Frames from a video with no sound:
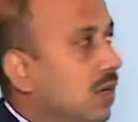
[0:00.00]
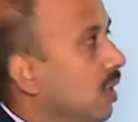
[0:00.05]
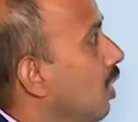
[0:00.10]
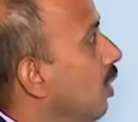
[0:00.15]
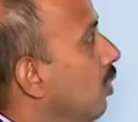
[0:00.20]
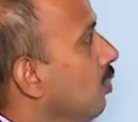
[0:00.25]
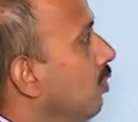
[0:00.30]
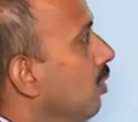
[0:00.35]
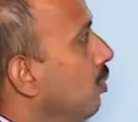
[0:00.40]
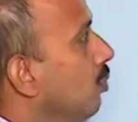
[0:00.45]

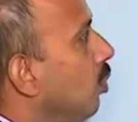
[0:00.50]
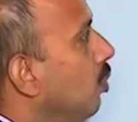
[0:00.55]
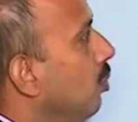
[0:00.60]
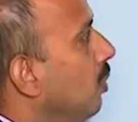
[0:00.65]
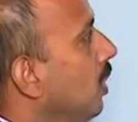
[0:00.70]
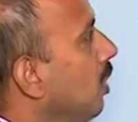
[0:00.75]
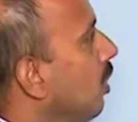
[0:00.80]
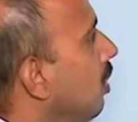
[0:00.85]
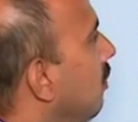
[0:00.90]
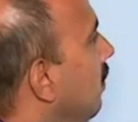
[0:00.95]
Now see,
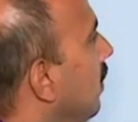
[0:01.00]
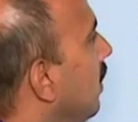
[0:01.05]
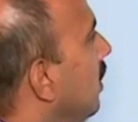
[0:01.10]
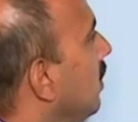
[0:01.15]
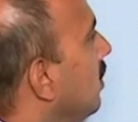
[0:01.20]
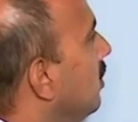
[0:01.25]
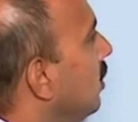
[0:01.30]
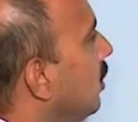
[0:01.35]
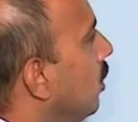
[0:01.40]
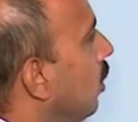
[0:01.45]
moment of
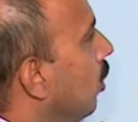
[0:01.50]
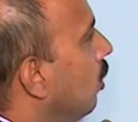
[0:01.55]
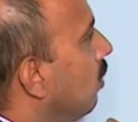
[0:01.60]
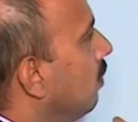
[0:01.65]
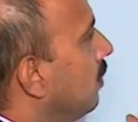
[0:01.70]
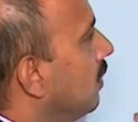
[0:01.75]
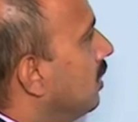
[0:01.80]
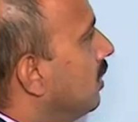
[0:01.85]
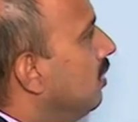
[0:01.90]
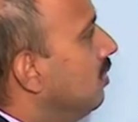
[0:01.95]
inertia
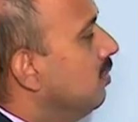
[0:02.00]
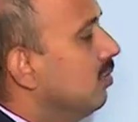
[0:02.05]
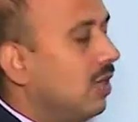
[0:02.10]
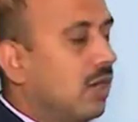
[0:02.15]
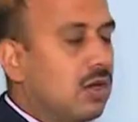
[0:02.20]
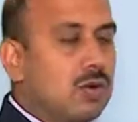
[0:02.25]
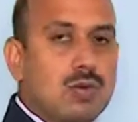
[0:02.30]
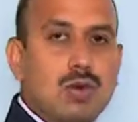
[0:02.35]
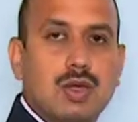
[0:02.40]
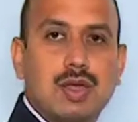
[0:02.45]
of a thin
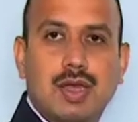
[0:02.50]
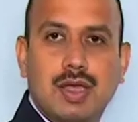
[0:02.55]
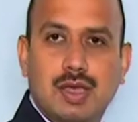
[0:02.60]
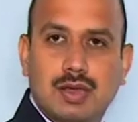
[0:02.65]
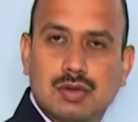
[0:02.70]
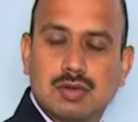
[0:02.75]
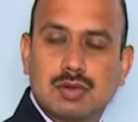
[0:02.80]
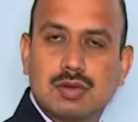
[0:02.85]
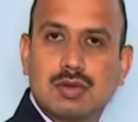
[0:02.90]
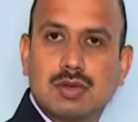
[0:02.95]
circular ring.
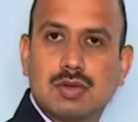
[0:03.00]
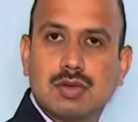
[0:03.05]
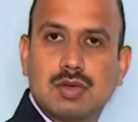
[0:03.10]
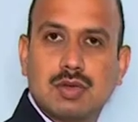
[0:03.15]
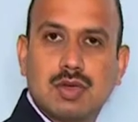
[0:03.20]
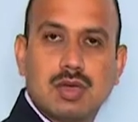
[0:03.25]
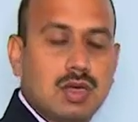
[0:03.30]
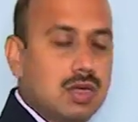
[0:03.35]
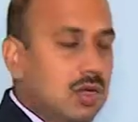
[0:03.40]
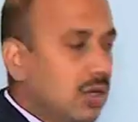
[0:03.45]

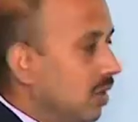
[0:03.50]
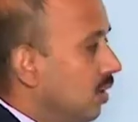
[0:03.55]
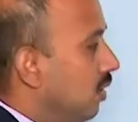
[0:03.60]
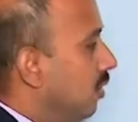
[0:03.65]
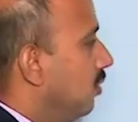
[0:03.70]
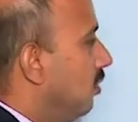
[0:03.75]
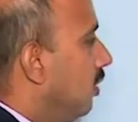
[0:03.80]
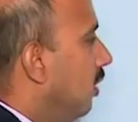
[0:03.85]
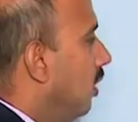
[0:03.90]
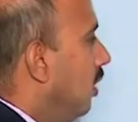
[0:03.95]

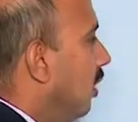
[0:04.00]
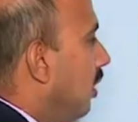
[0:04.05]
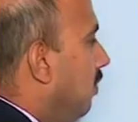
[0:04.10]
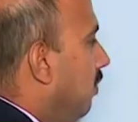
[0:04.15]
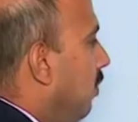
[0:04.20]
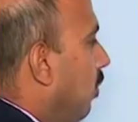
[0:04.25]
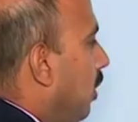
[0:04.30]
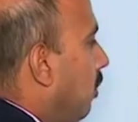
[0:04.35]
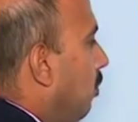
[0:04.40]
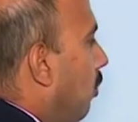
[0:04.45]
See, if
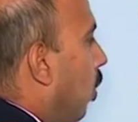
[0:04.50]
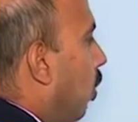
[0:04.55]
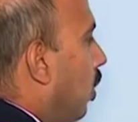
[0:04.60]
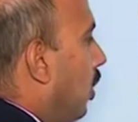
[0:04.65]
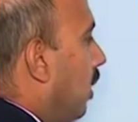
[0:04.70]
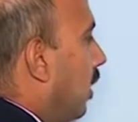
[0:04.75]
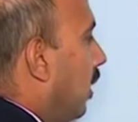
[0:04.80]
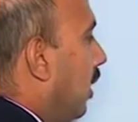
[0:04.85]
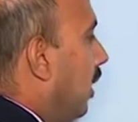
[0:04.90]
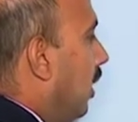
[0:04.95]
you have got
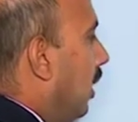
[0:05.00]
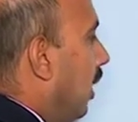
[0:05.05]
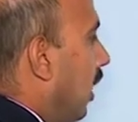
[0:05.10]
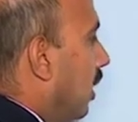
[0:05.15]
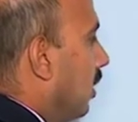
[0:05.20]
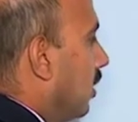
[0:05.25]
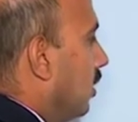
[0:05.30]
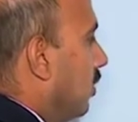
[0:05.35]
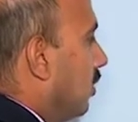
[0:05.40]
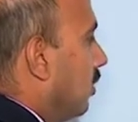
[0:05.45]
a ring
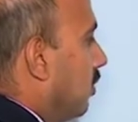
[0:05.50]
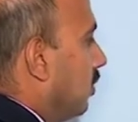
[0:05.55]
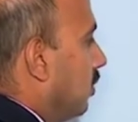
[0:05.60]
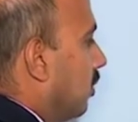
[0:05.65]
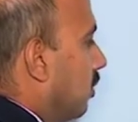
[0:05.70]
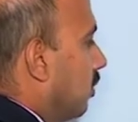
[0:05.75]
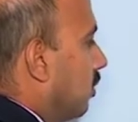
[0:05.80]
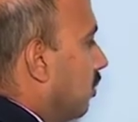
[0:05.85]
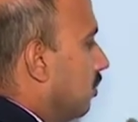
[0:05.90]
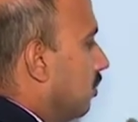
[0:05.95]
like this